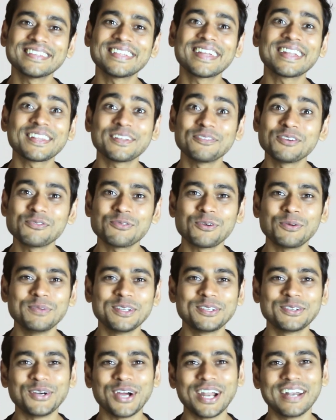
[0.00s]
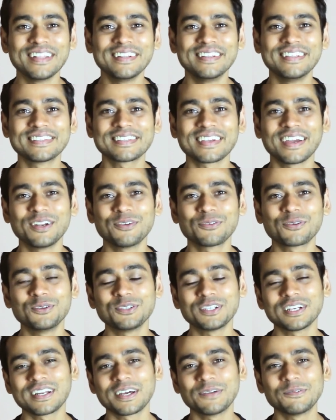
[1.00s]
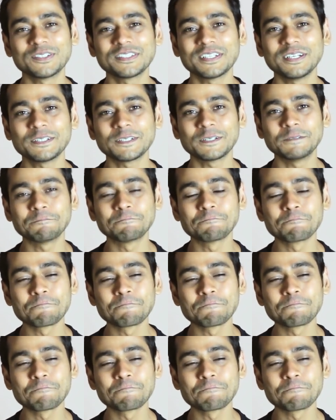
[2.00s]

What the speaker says: another way for me to handle this kind of crucial conversation.